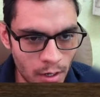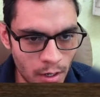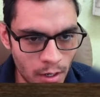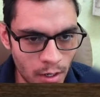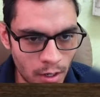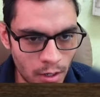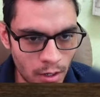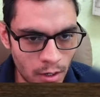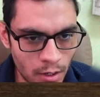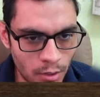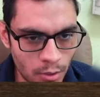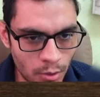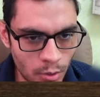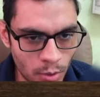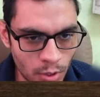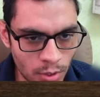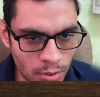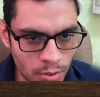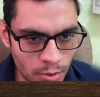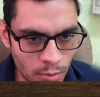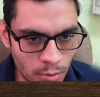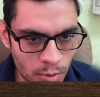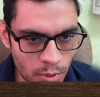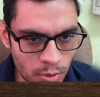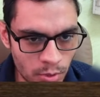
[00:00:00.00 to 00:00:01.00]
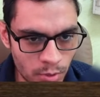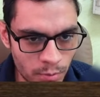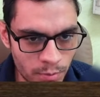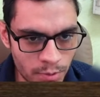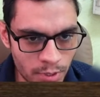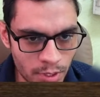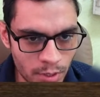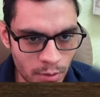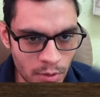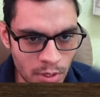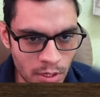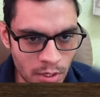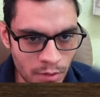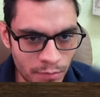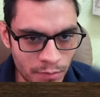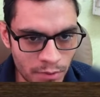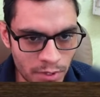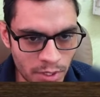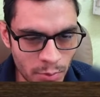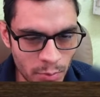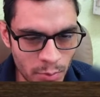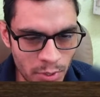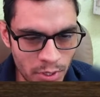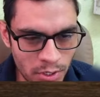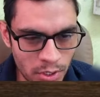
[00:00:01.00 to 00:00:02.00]
You also want to be aware of this
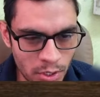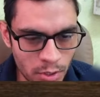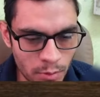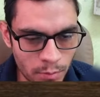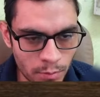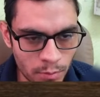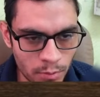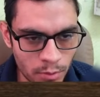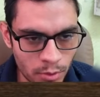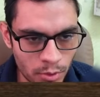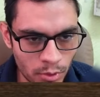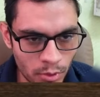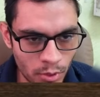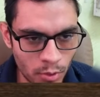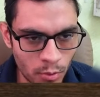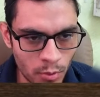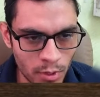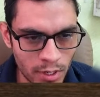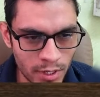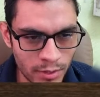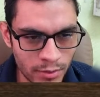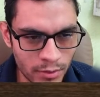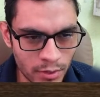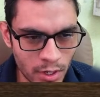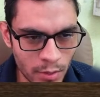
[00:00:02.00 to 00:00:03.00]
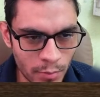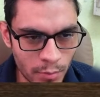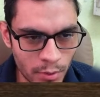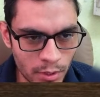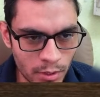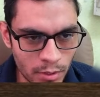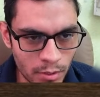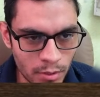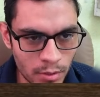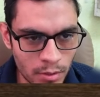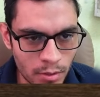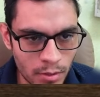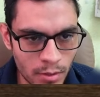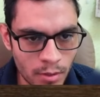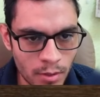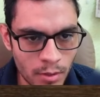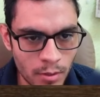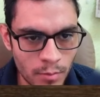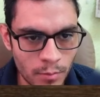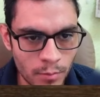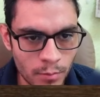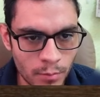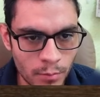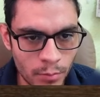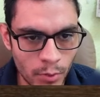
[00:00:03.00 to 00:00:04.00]
bishop. You don't want to trap it,
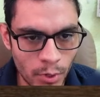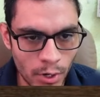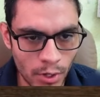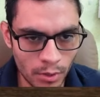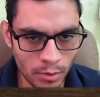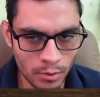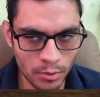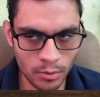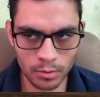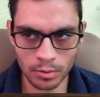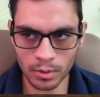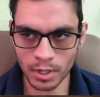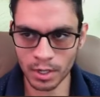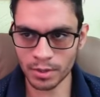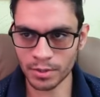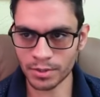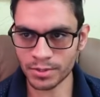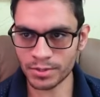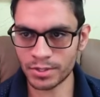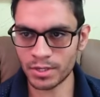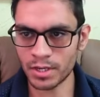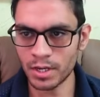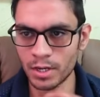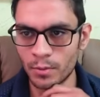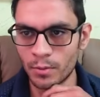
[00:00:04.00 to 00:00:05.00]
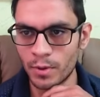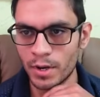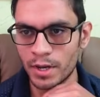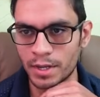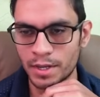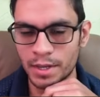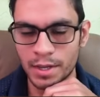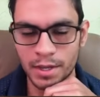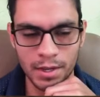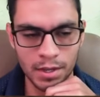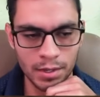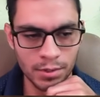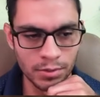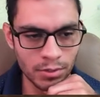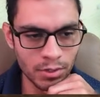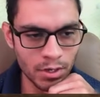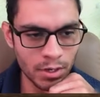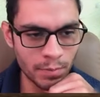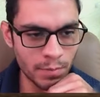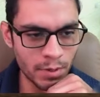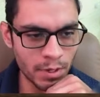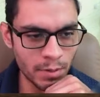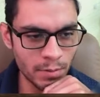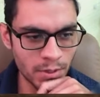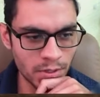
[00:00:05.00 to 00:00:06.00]
but I don't see a way he can trap
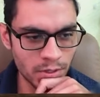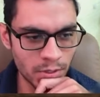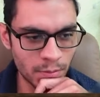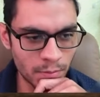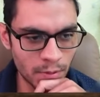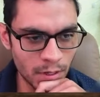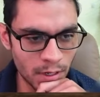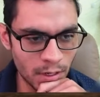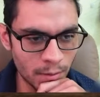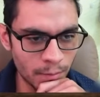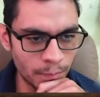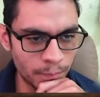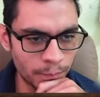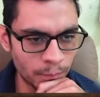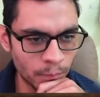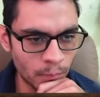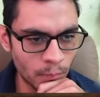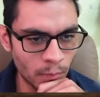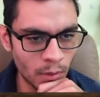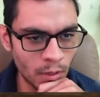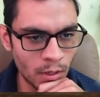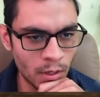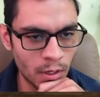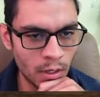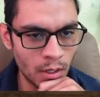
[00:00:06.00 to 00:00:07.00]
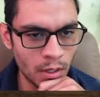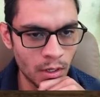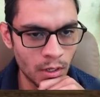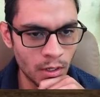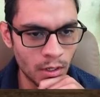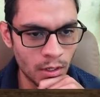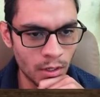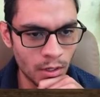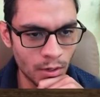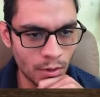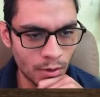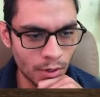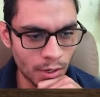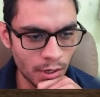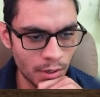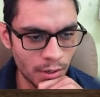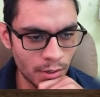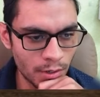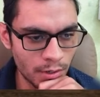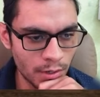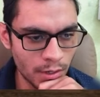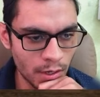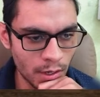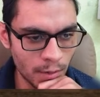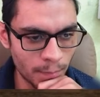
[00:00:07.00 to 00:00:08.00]
my bishop now. Okay,
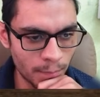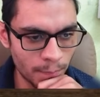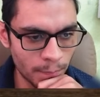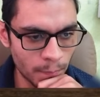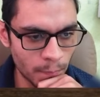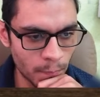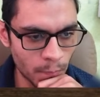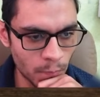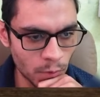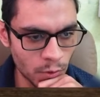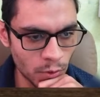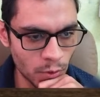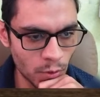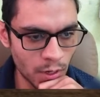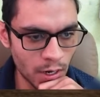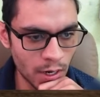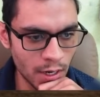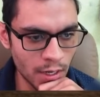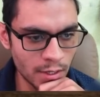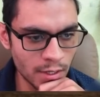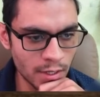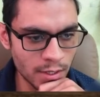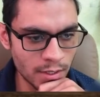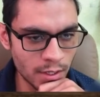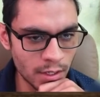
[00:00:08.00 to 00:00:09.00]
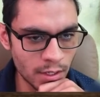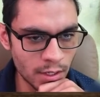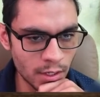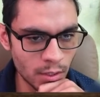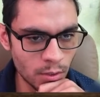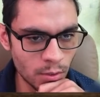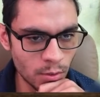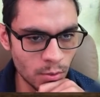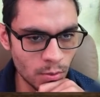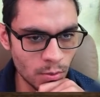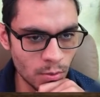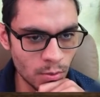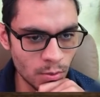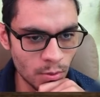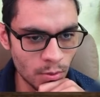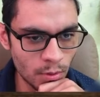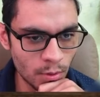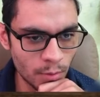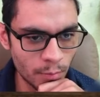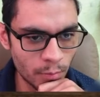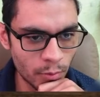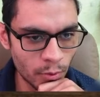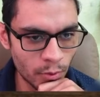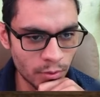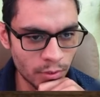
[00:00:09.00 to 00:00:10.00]
yeah. So I decided to
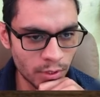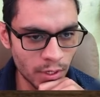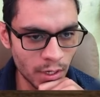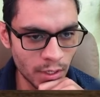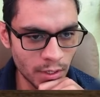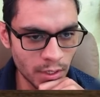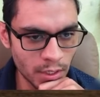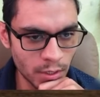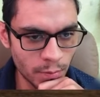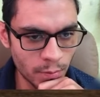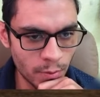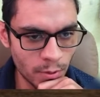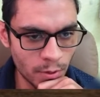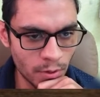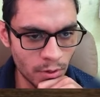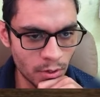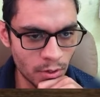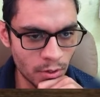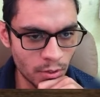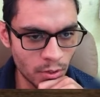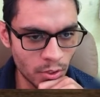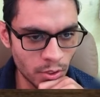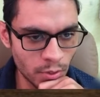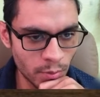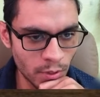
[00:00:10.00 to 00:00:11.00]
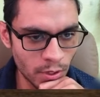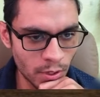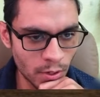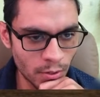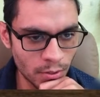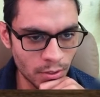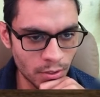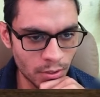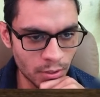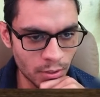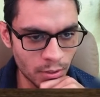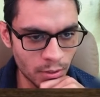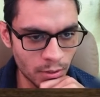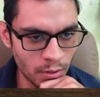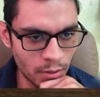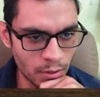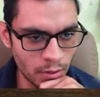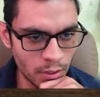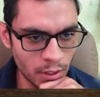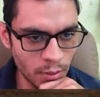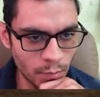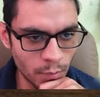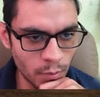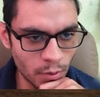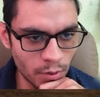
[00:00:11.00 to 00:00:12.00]
protect this pawn just because
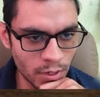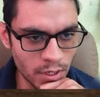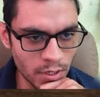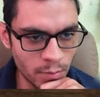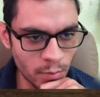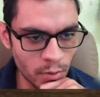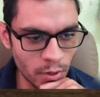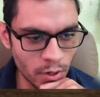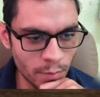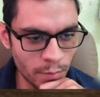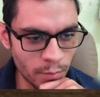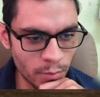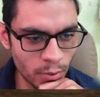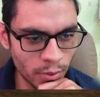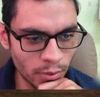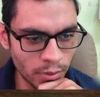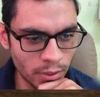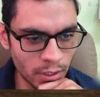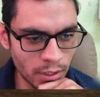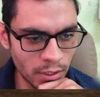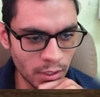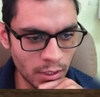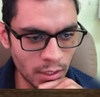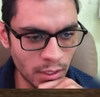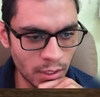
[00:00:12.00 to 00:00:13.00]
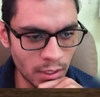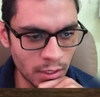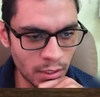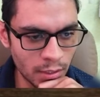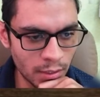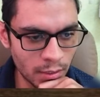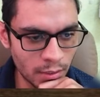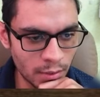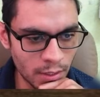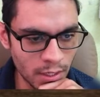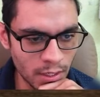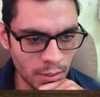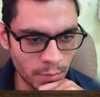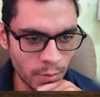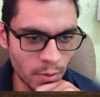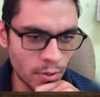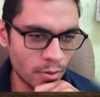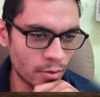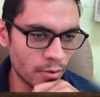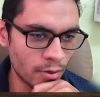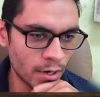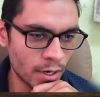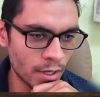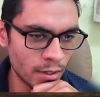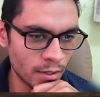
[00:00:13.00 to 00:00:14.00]
this pawn is more important than this pawn, right?